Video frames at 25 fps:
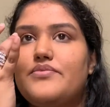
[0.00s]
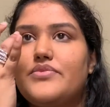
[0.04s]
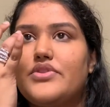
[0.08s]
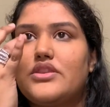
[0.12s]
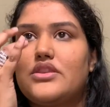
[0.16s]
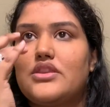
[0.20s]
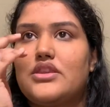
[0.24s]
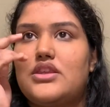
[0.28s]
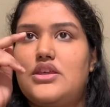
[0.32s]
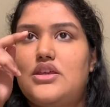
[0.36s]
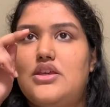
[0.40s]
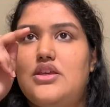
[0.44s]

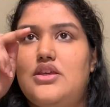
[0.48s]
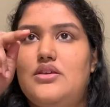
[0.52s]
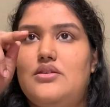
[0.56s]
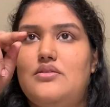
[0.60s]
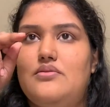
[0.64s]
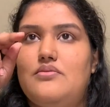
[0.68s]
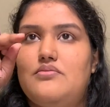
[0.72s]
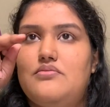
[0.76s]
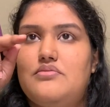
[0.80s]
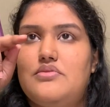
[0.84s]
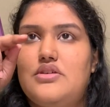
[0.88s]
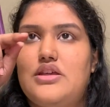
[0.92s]

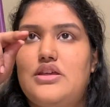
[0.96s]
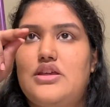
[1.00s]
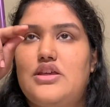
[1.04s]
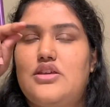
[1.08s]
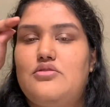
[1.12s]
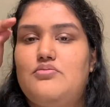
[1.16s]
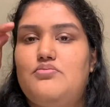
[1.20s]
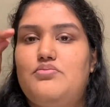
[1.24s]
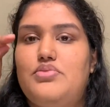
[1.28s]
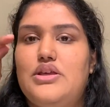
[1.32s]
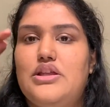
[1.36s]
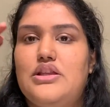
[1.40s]
it
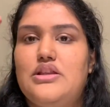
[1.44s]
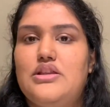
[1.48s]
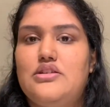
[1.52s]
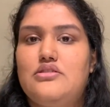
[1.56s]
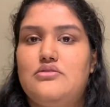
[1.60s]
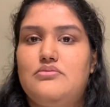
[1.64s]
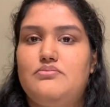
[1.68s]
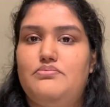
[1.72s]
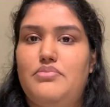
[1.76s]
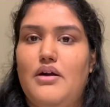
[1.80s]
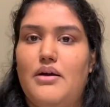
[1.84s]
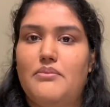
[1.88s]
could be a little
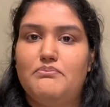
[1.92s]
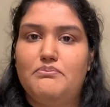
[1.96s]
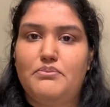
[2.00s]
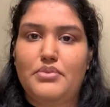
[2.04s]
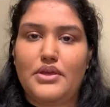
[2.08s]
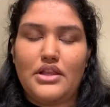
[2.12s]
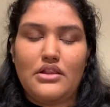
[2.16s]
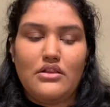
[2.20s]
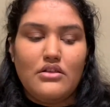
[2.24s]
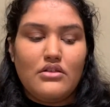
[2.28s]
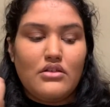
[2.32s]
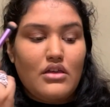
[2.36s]
bumpy
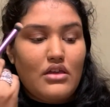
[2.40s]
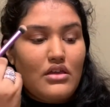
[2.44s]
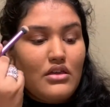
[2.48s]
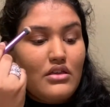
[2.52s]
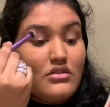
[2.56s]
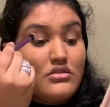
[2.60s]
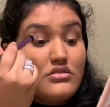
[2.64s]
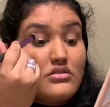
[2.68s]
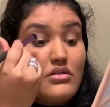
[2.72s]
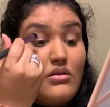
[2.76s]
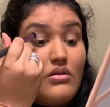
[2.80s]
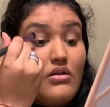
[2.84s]
looking,
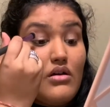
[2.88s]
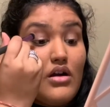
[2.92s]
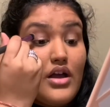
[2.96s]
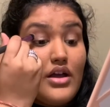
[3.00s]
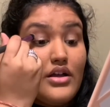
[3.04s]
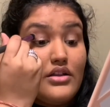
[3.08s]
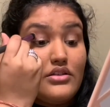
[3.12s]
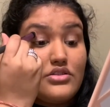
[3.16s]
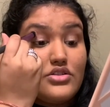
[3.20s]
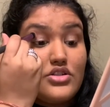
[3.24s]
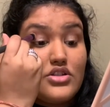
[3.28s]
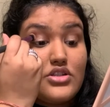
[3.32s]
so
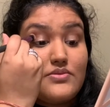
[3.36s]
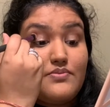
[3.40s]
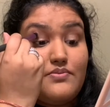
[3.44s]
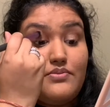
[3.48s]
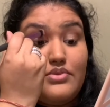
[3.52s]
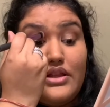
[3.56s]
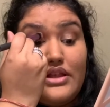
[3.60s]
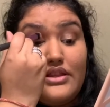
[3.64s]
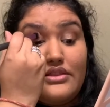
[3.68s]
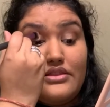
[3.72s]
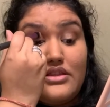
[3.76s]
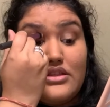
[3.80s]
I'll just
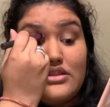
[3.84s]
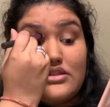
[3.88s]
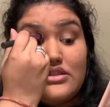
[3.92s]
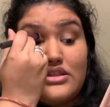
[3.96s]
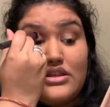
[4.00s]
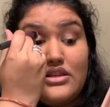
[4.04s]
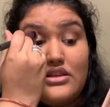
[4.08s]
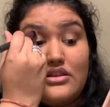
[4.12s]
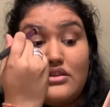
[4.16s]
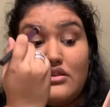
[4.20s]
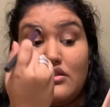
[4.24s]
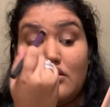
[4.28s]
blend this
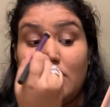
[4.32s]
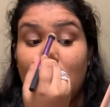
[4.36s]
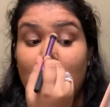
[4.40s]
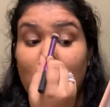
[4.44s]
in.